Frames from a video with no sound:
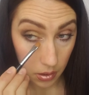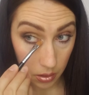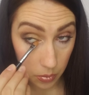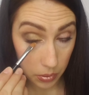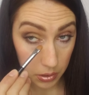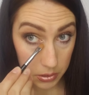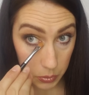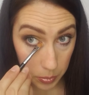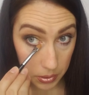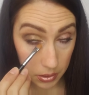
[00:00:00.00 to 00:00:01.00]
And we're going to
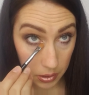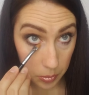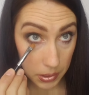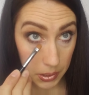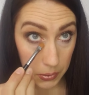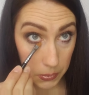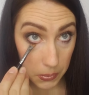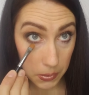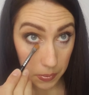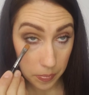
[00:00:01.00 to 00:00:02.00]
sweep it a little bit
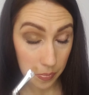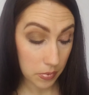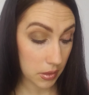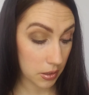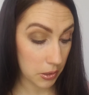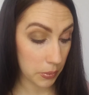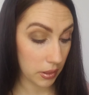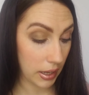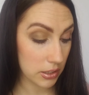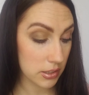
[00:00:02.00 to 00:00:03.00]
under the lower
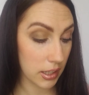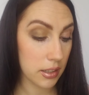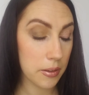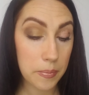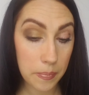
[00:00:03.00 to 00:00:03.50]
lash line.